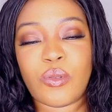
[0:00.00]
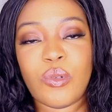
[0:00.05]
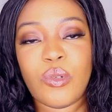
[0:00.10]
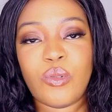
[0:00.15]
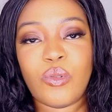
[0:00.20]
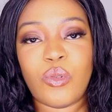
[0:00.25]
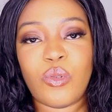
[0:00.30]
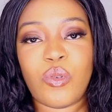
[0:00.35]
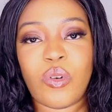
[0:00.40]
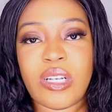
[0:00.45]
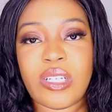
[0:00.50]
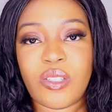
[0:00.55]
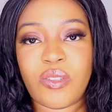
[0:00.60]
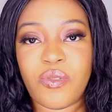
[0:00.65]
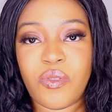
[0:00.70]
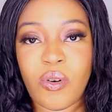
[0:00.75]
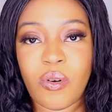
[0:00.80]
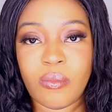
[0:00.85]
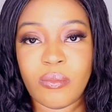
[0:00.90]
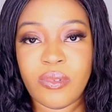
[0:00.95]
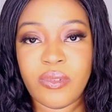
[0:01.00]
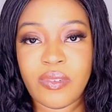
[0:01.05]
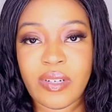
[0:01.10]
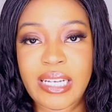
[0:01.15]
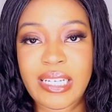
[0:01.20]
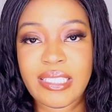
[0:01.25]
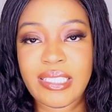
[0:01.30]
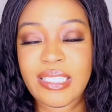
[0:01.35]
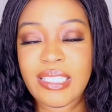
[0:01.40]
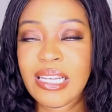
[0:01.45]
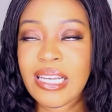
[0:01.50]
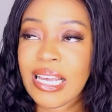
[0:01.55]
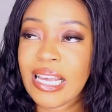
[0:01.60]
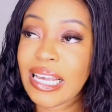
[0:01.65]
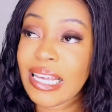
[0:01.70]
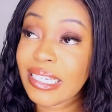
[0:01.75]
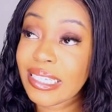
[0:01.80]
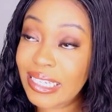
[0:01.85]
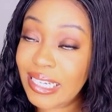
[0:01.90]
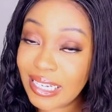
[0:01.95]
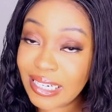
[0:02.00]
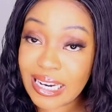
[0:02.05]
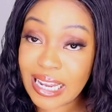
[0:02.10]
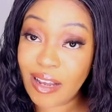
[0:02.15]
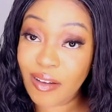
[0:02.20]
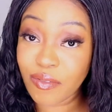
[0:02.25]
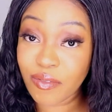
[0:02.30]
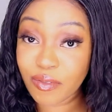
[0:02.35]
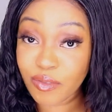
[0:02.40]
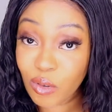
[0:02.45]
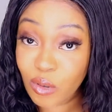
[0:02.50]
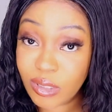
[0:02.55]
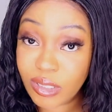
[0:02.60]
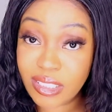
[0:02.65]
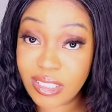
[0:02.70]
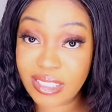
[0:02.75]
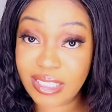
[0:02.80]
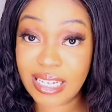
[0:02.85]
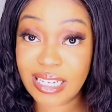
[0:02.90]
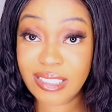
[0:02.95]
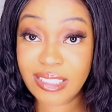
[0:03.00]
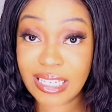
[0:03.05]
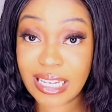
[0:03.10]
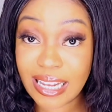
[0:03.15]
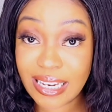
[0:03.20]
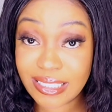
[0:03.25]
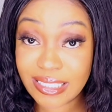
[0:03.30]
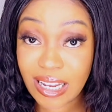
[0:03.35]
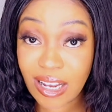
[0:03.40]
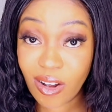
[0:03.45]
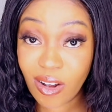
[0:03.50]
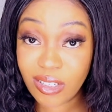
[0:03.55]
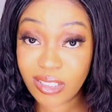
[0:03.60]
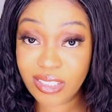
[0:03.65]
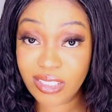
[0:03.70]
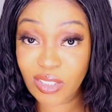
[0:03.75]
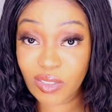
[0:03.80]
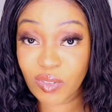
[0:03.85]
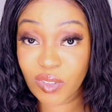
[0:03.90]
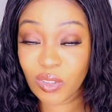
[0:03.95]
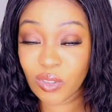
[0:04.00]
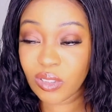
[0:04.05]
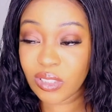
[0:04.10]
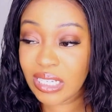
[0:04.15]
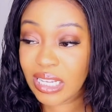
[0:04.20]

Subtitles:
going to transform, right? And then I've noticed that under all these videos,